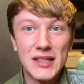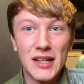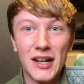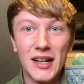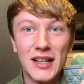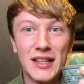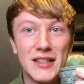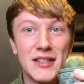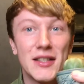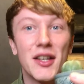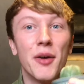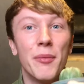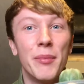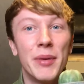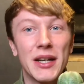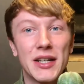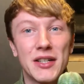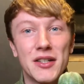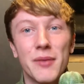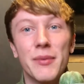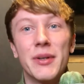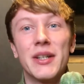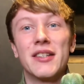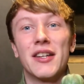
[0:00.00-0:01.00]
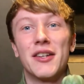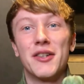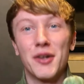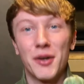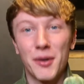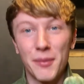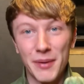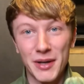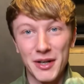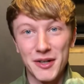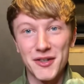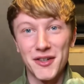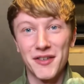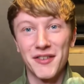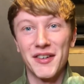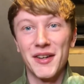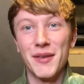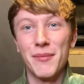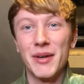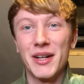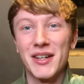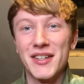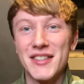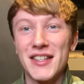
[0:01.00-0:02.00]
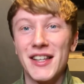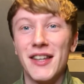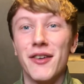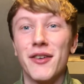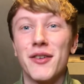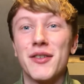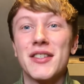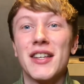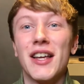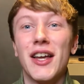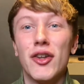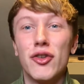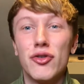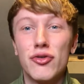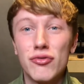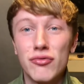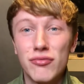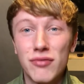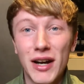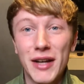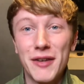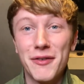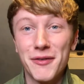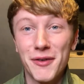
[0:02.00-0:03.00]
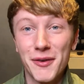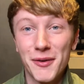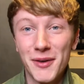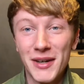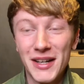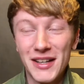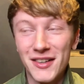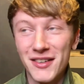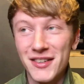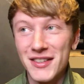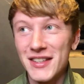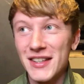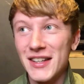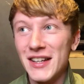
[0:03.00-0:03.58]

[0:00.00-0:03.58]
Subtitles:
I'll insert a picture because I took a picture of it because it looks dreadful. It looked,